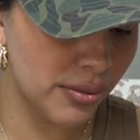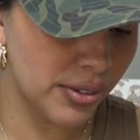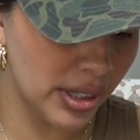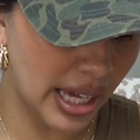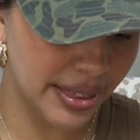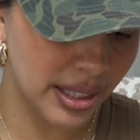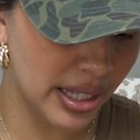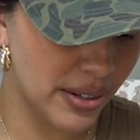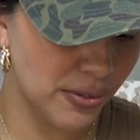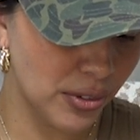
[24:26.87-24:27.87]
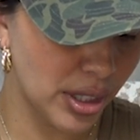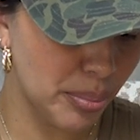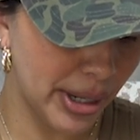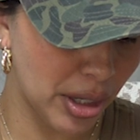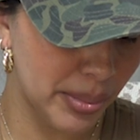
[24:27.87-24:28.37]
phthalate free,
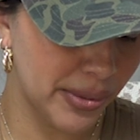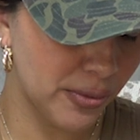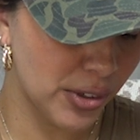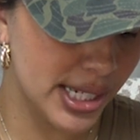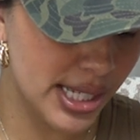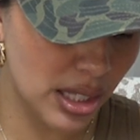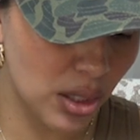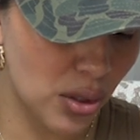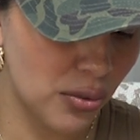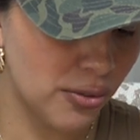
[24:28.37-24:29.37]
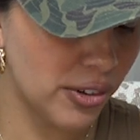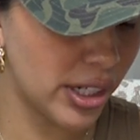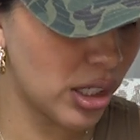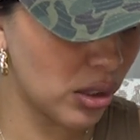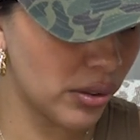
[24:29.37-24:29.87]
paraben free, silicone
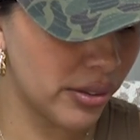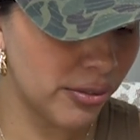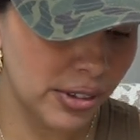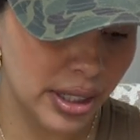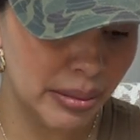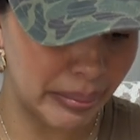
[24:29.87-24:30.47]
free, gluten free,